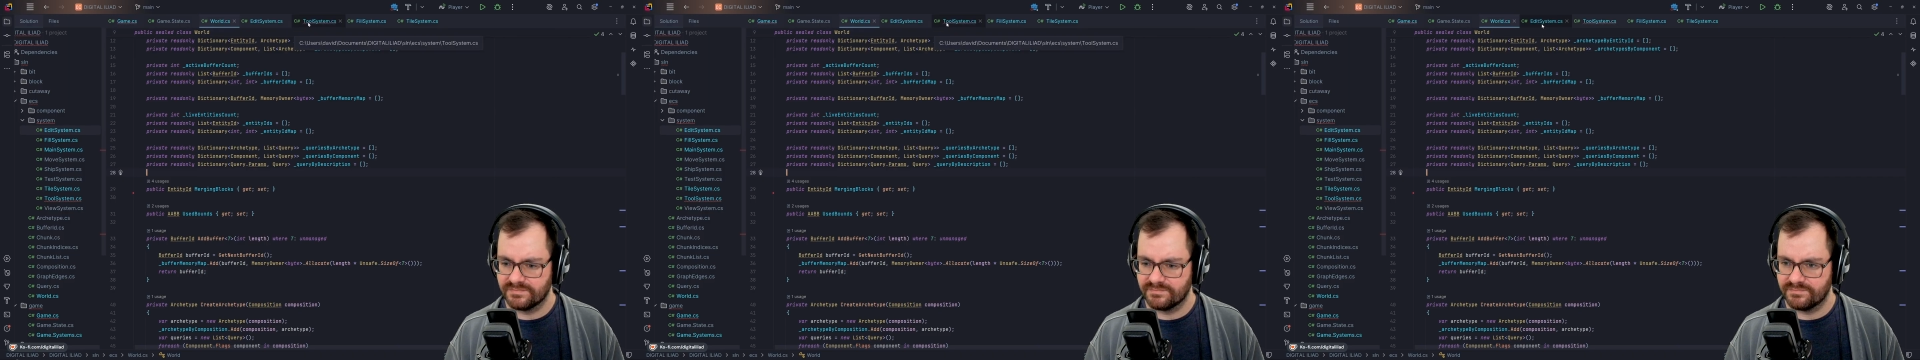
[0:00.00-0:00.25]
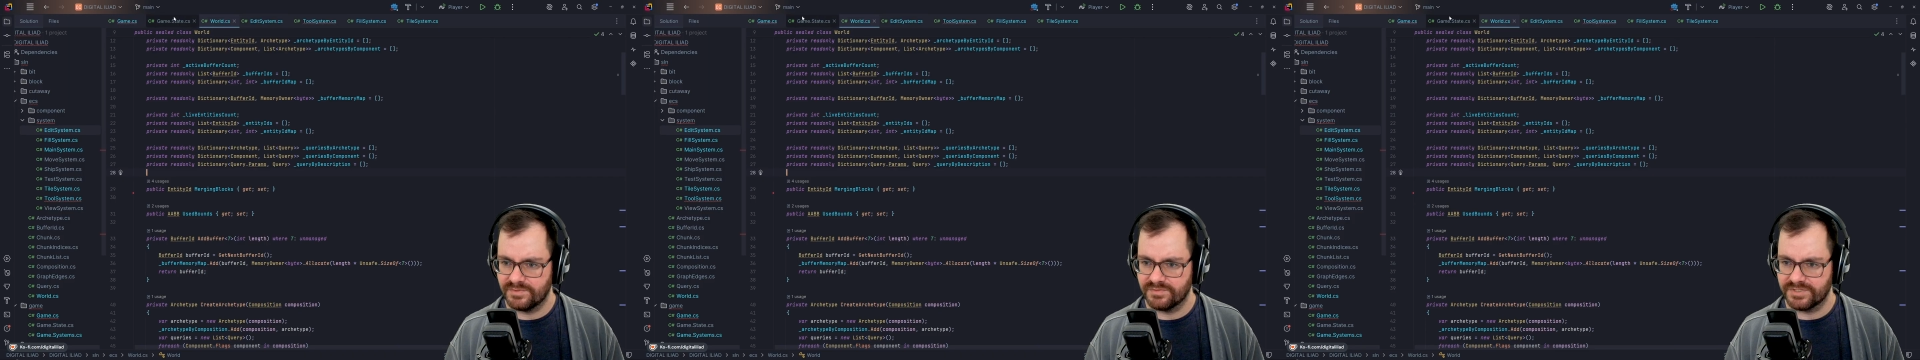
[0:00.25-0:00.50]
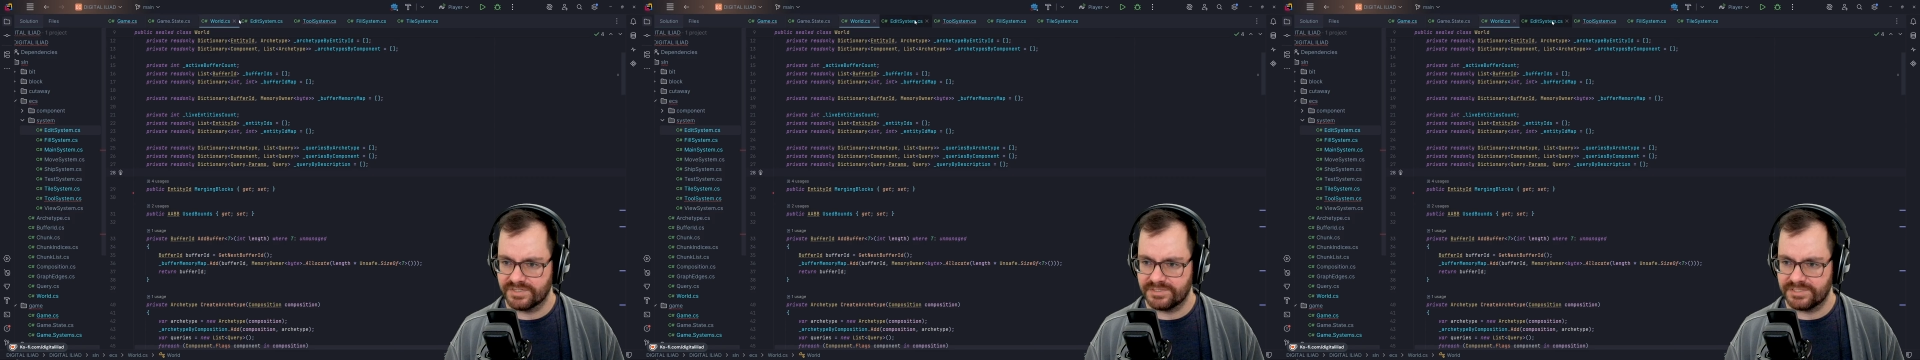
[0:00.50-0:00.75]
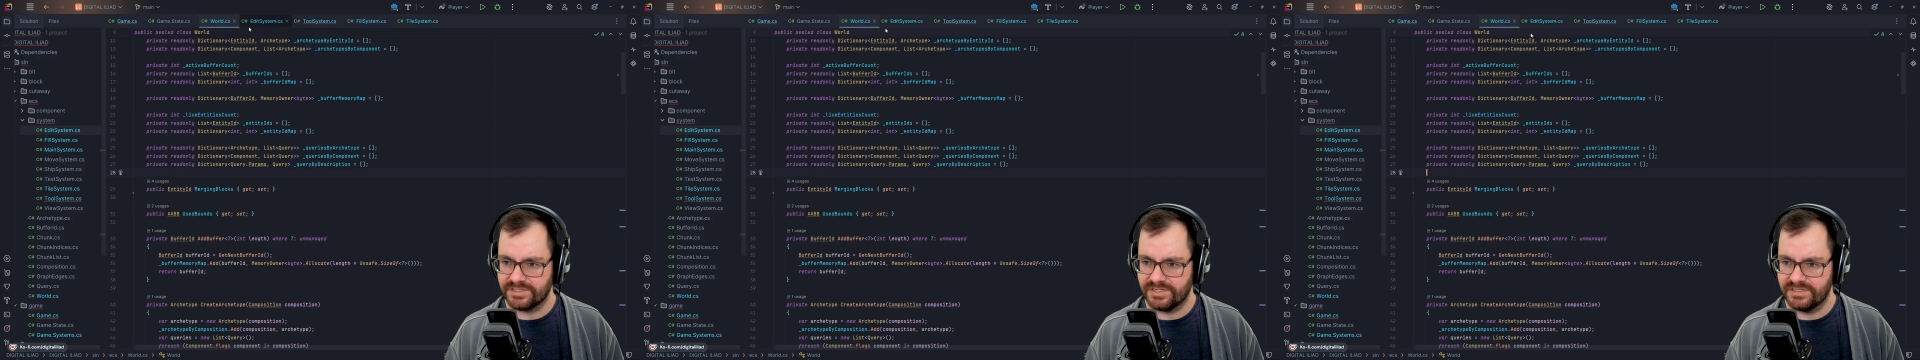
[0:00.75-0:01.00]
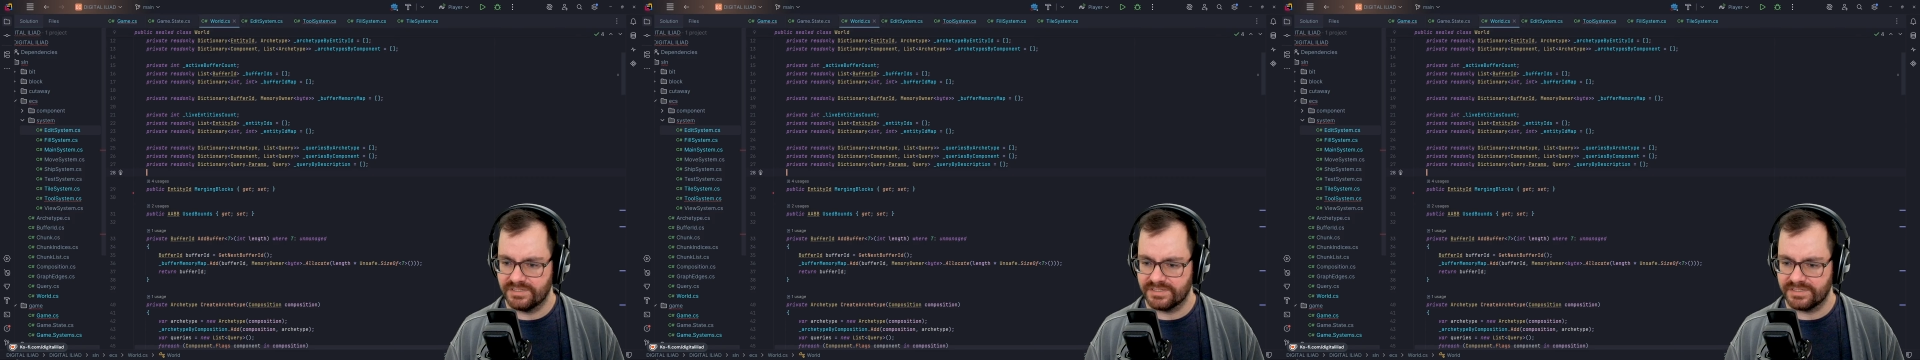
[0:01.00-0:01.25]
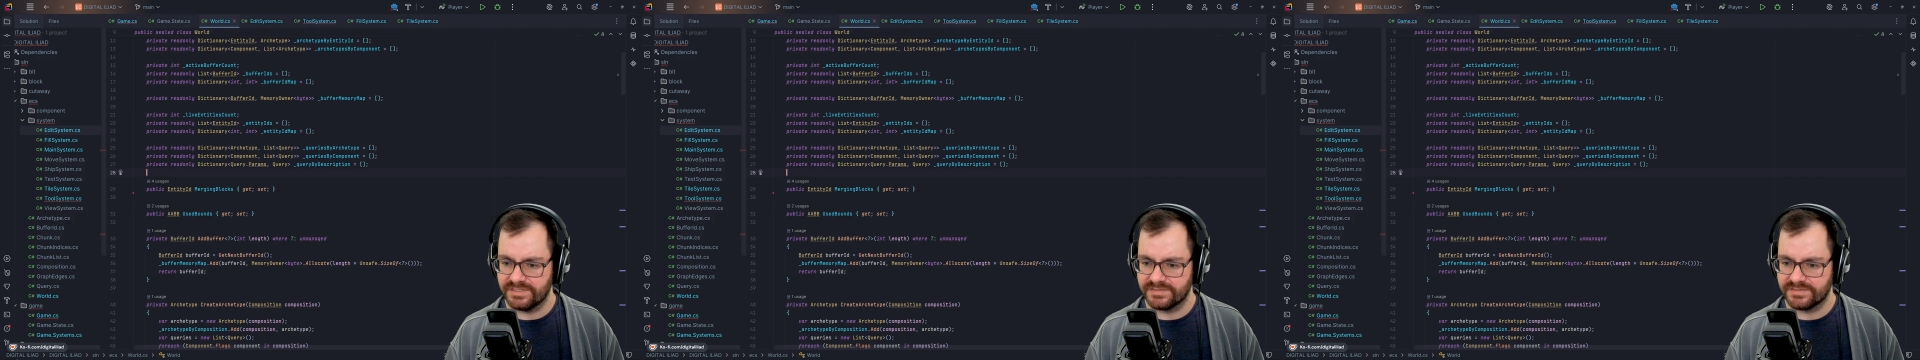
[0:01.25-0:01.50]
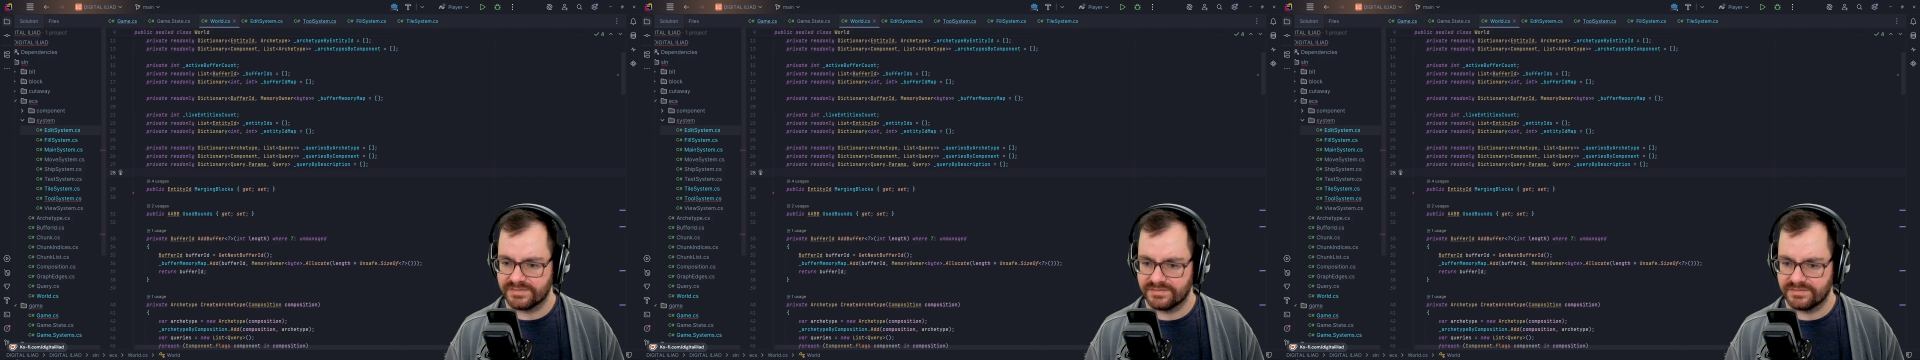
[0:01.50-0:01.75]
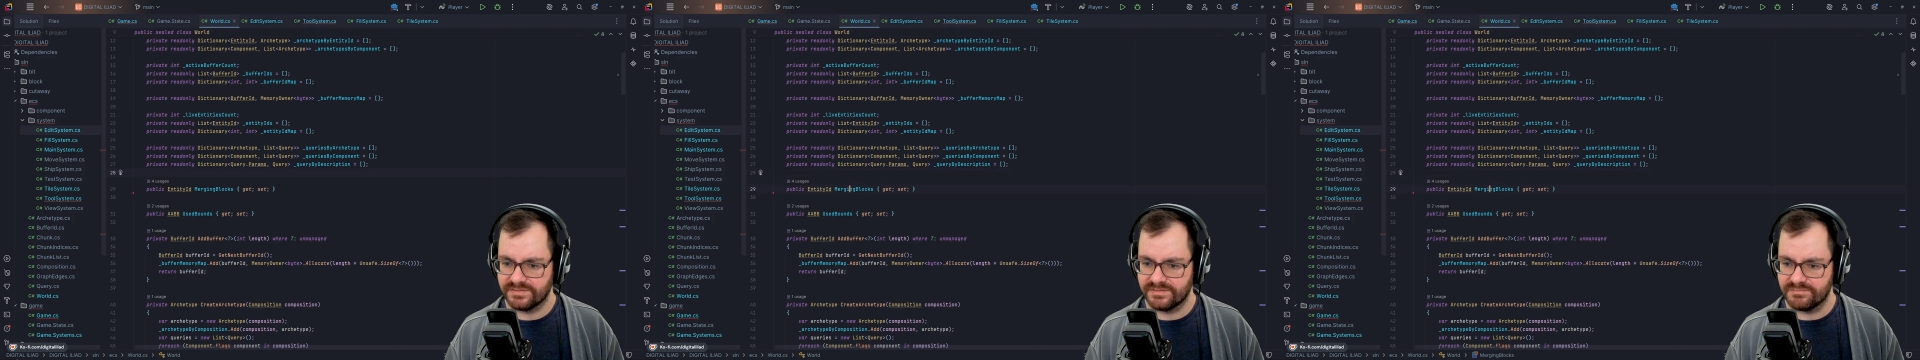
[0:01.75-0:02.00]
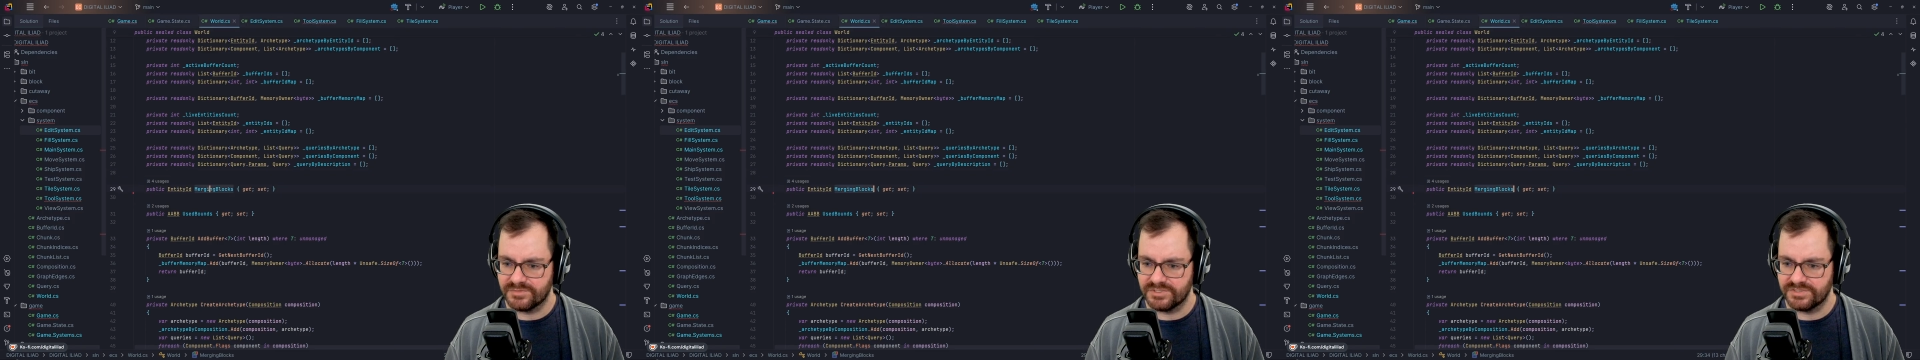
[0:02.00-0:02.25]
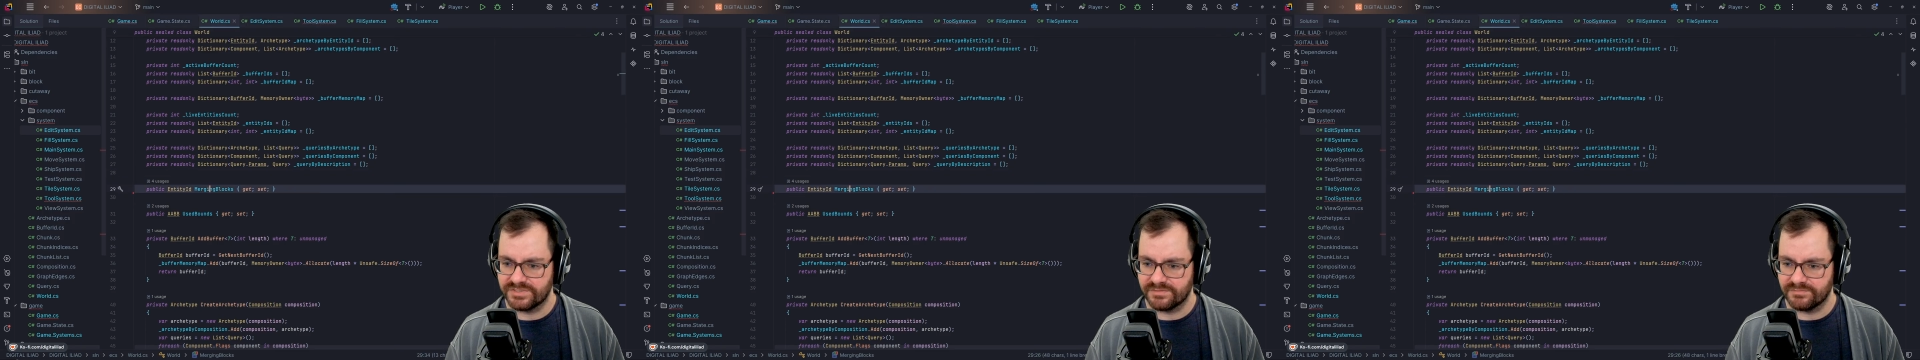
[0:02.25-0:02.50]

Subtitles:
But we're going to be calling it the merging